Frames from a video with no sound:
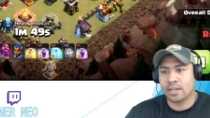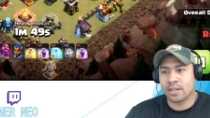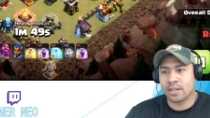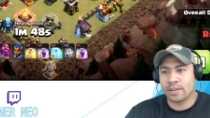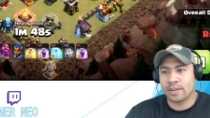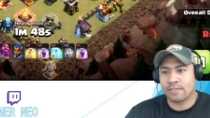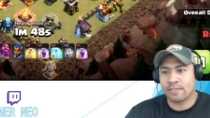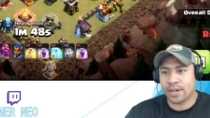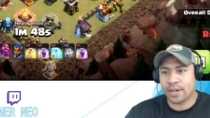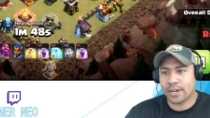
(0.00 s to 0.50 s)

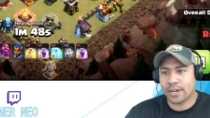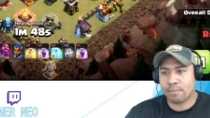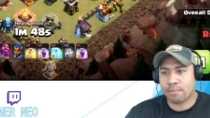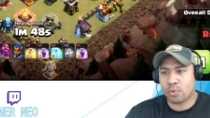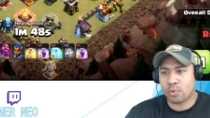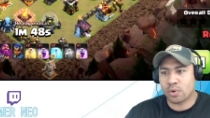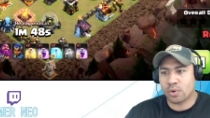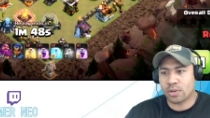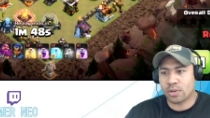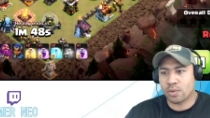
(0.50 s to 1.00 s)
Very
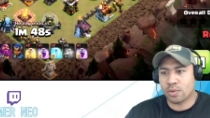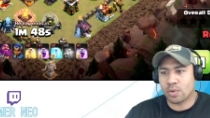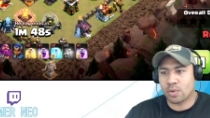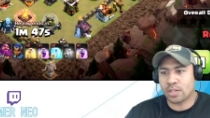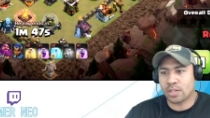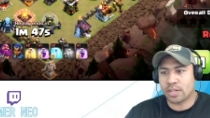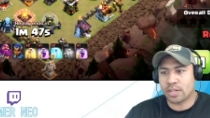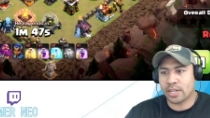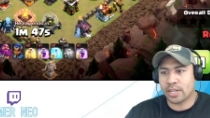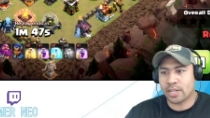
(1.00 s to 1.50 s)
important. You
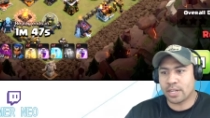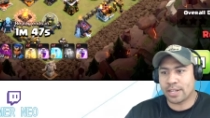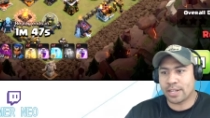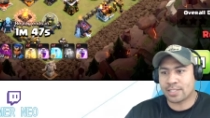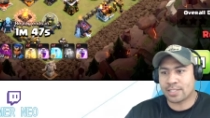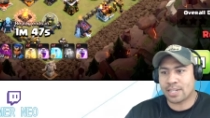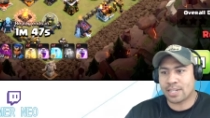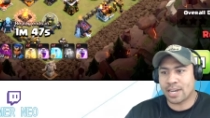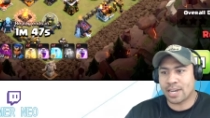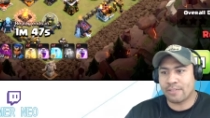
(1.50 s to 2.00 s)
want the key.
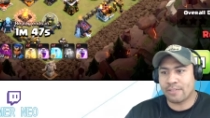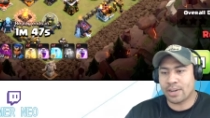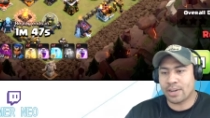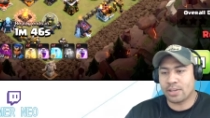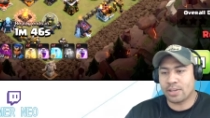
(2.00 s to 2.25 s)
That's kind of how you